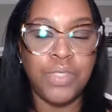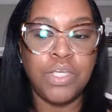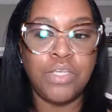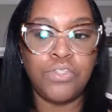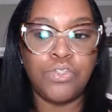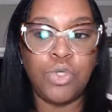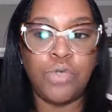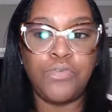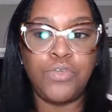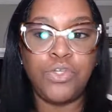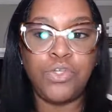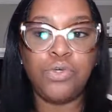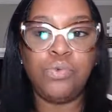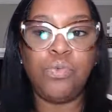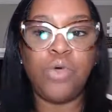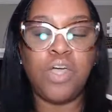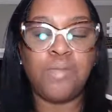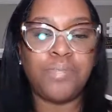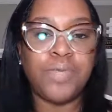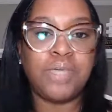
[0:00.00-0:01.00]
So if you
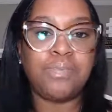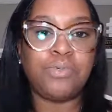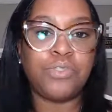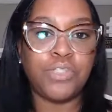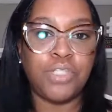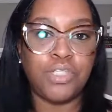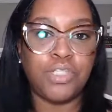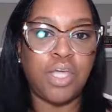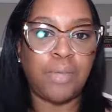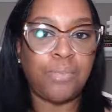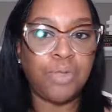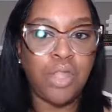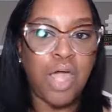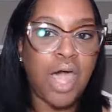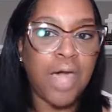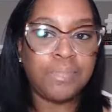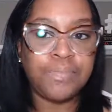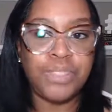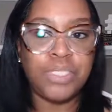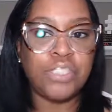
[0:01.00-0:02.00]
want people to double
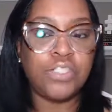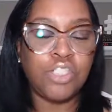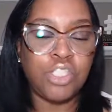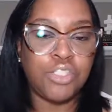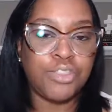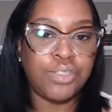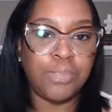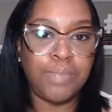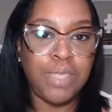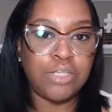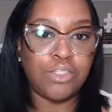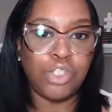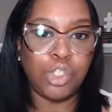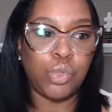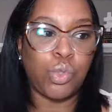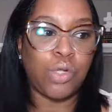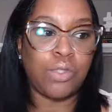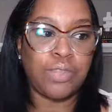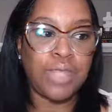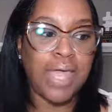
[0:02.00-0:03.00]
opt-in just to make
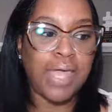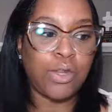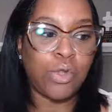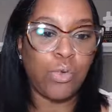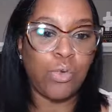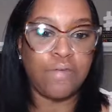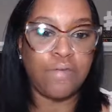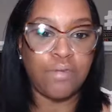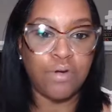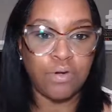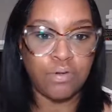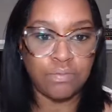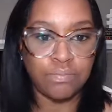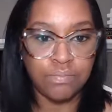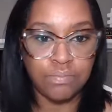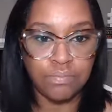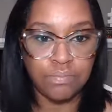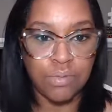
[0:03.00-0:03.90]
sure that whoever